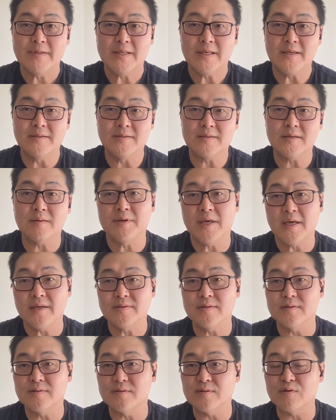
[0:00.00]
In some
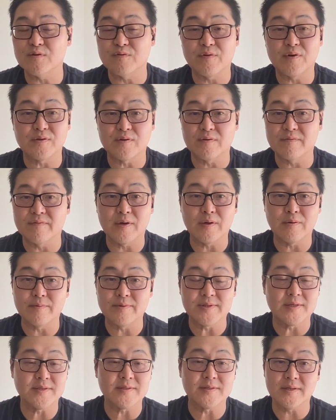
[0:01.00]
cases, those folks are very
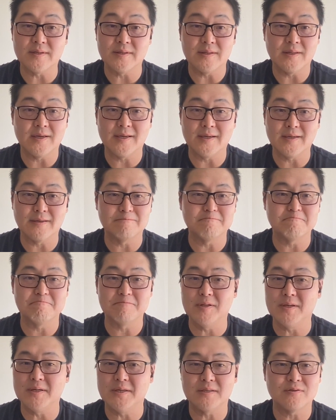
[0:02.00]
resistant. Like,
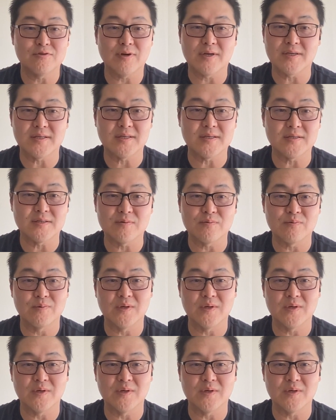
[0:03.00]
look, trust us.